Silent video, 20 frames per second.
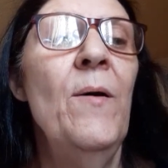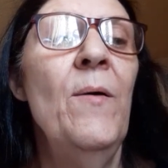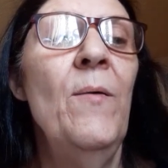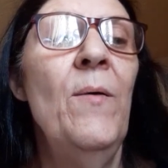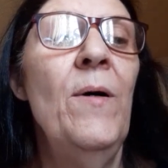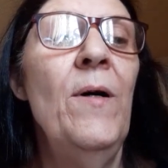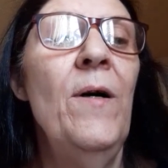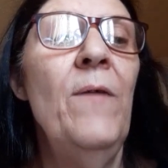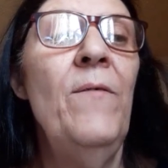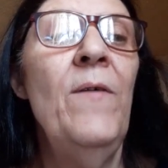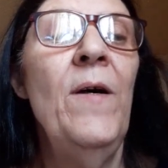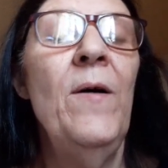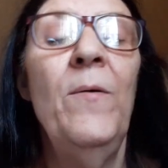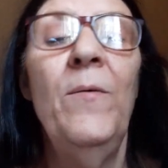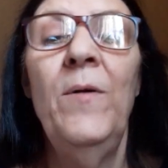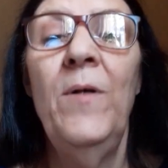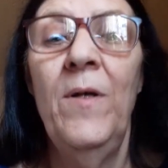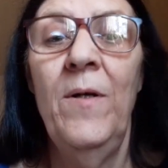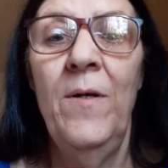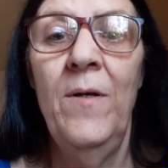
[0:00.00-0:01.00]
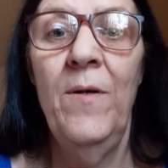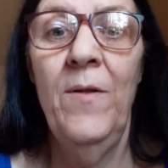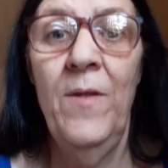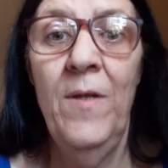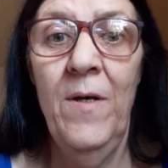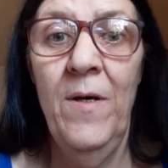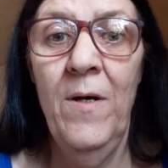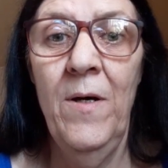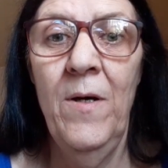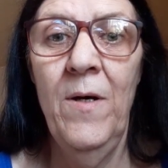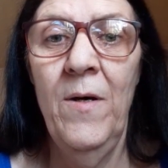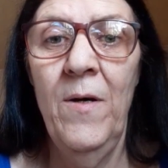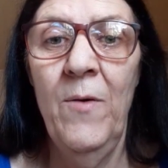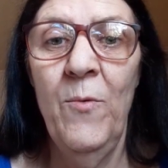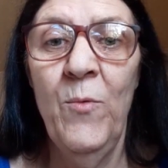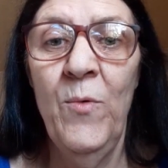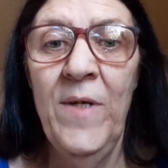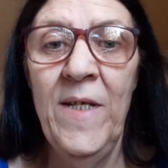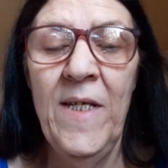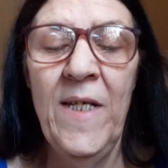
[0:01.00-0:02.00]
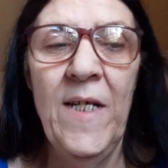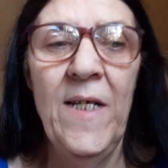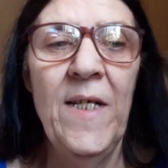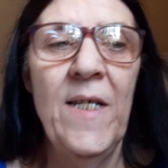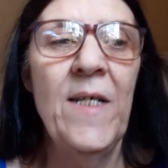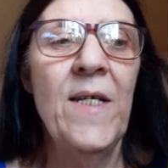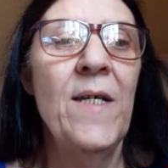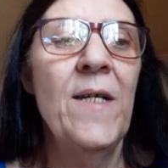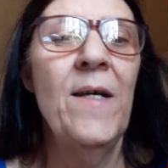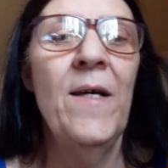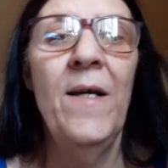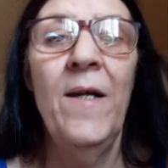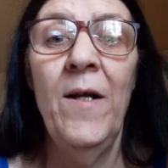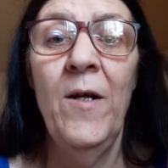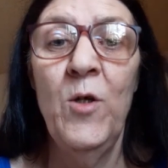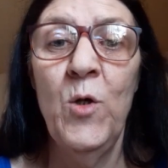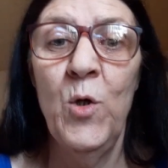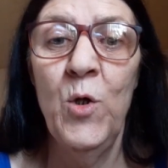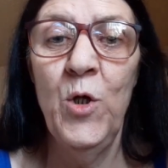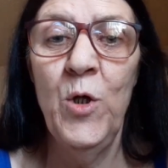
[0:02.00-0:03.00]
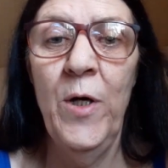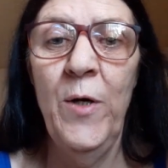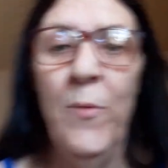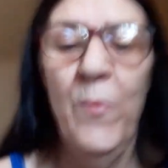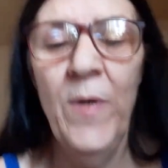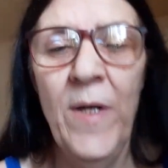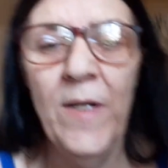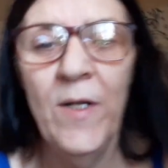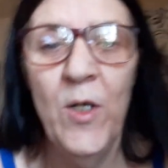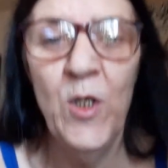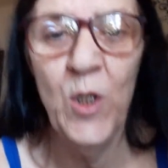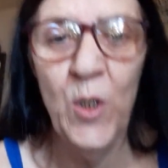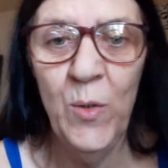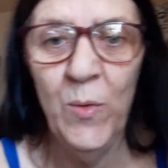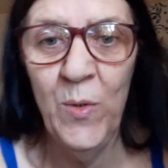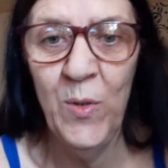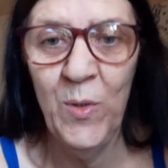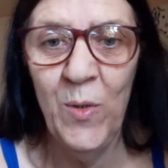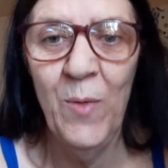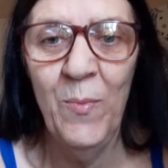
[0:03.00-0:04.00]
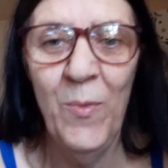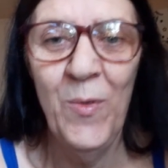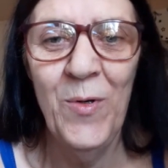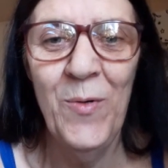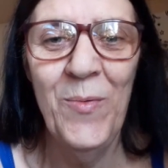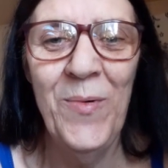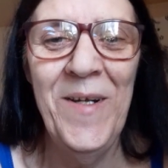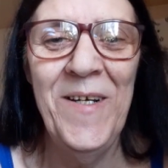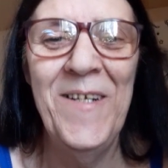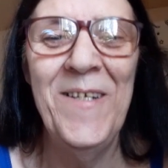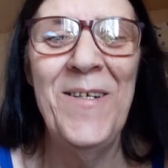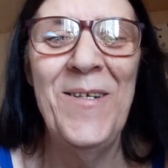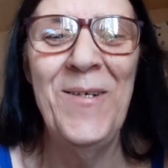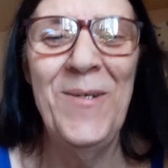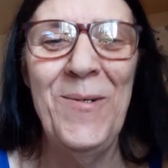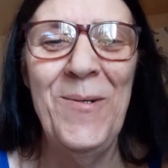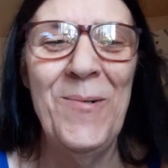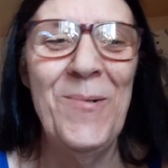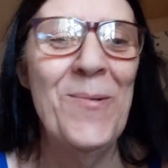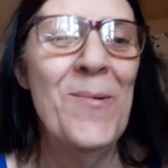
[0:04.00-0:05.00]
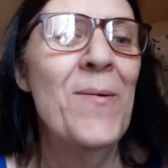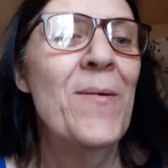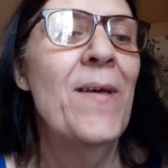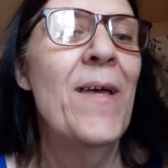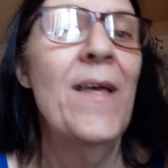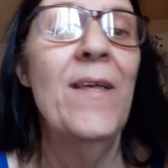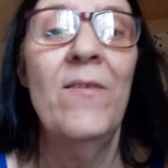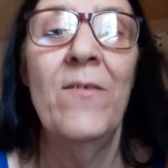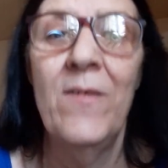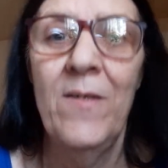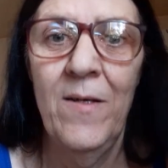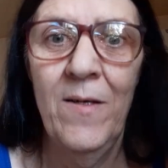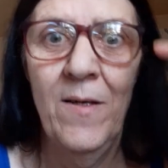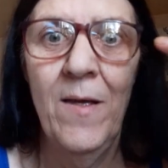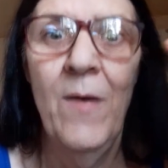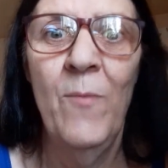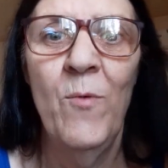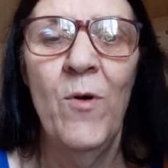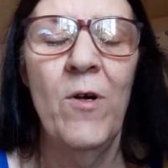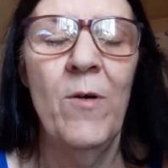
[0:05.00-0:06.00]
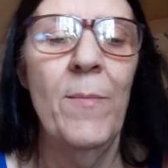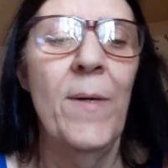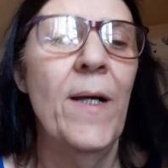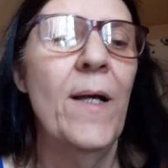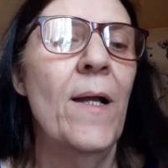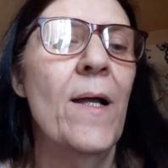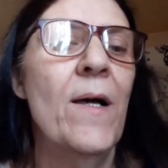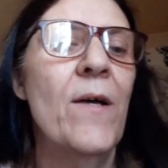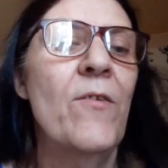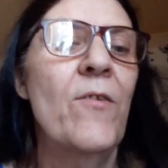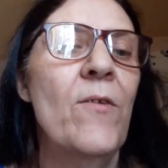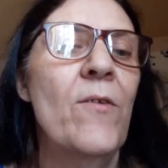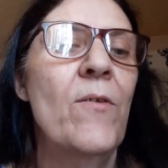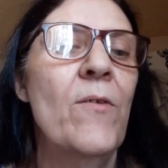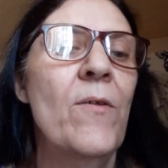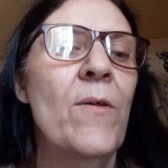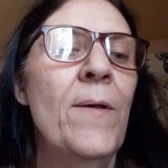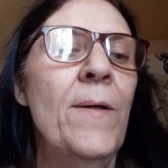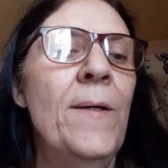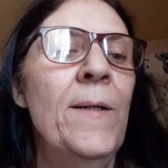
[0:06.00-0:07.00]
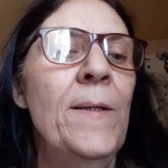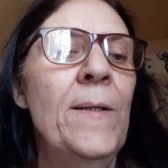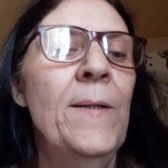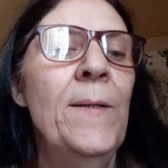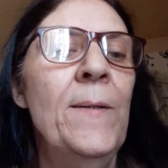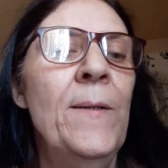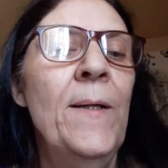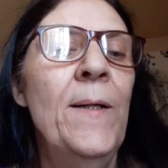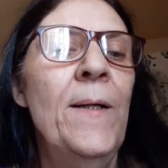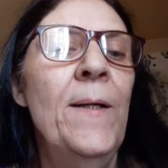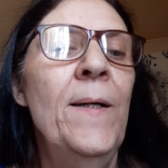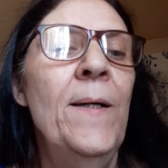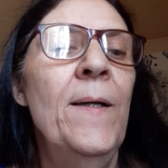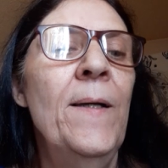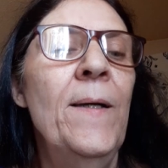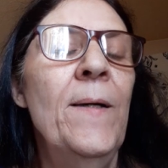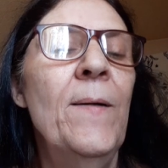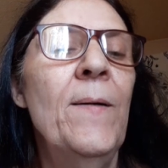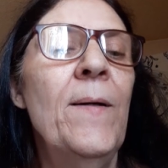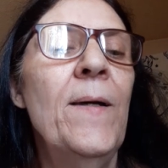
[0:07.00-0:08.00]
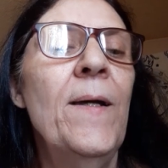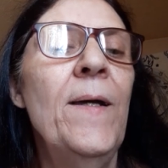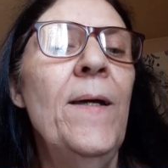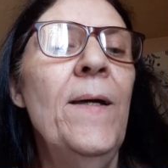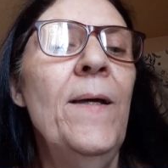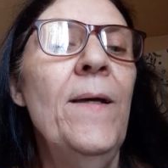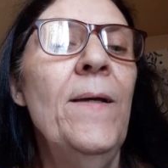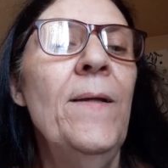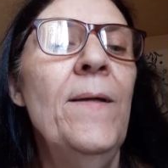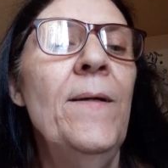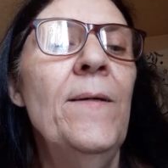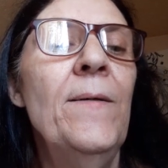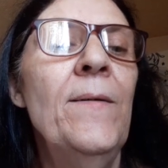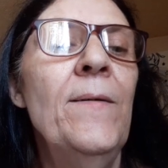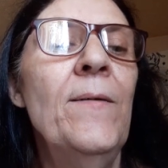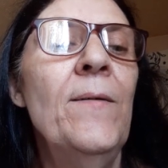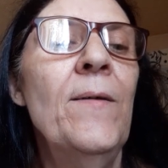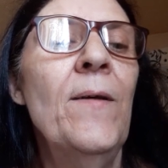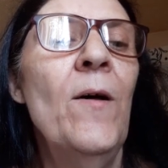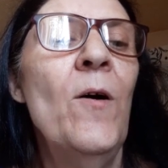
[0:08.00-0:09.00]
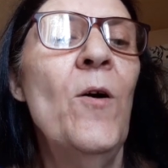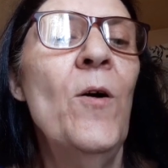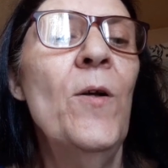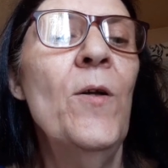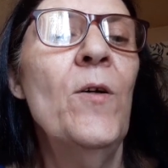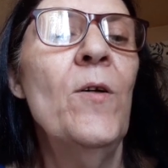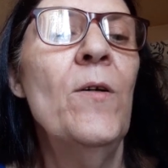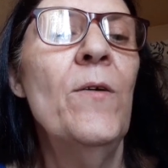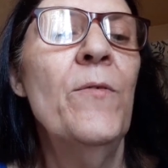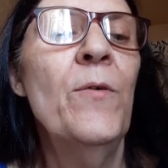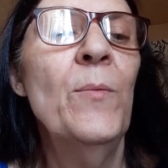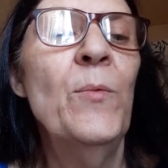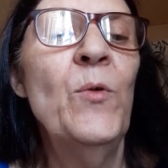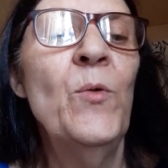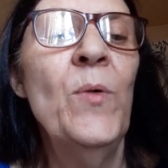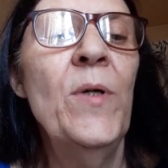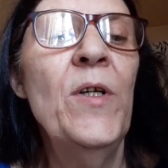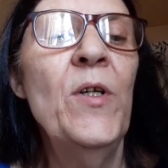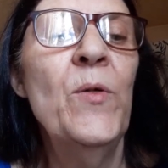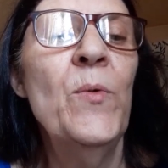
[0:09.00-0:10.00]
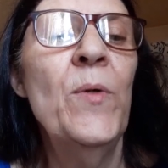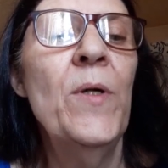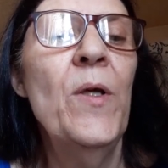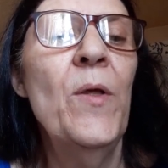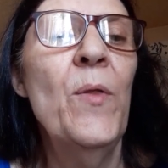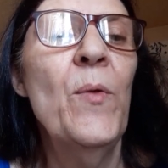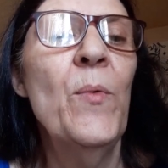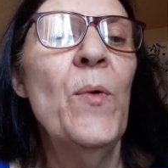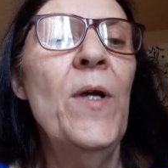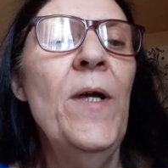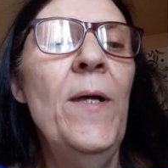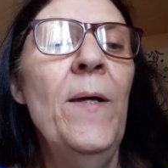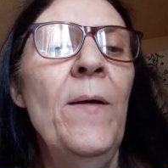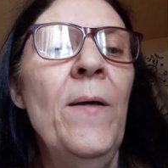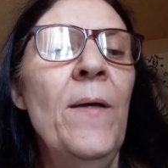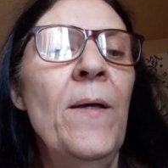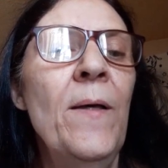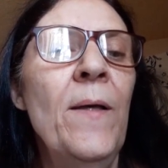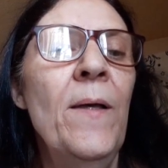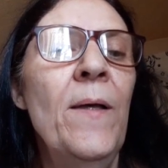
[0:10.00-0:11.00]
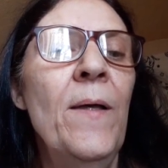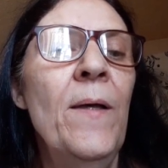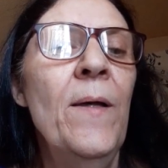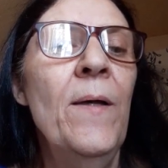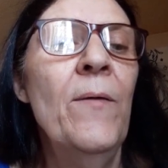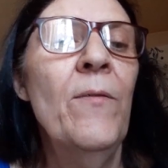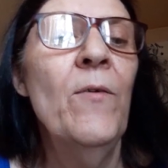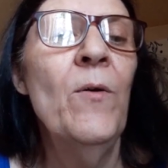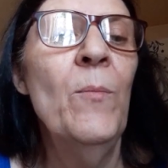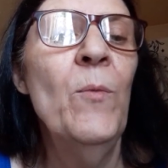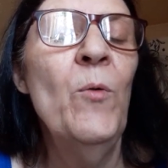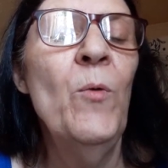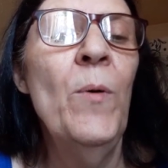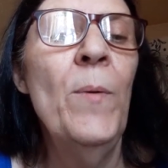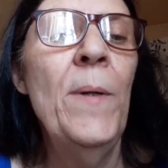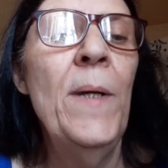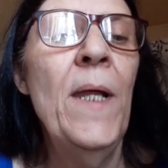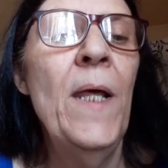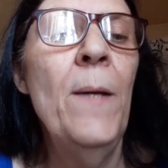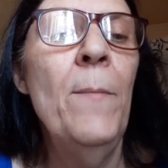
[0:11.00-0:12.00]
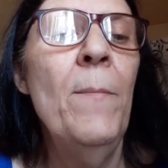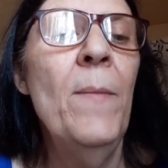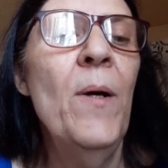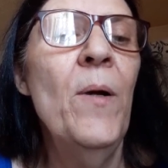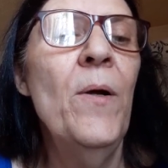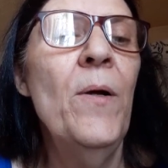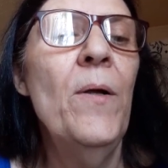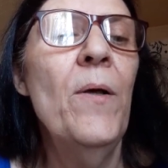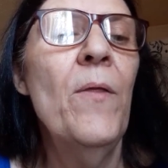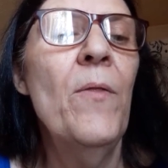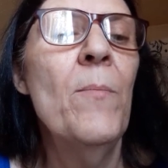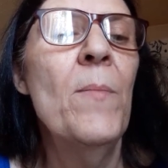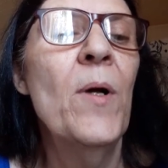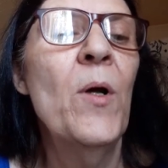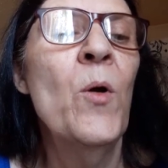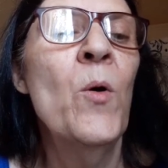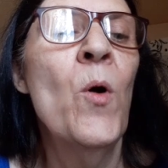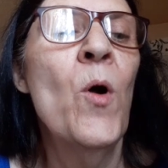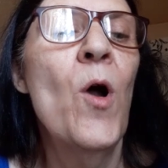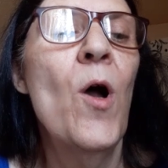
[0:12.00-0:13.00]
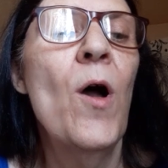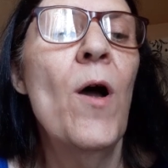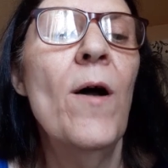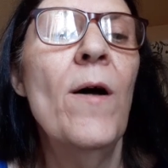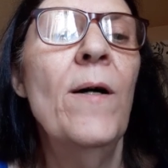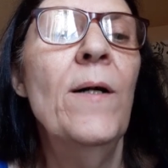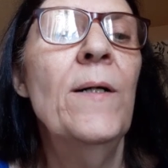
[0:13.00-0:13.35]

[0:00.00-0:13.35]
Well, I found the receipt, and I told you I'd read it to you, so I'm going to read it to you. Hence, I'm wearing my glasses. Okay, this is an article from 2023 from a woman named Meredith McCraw.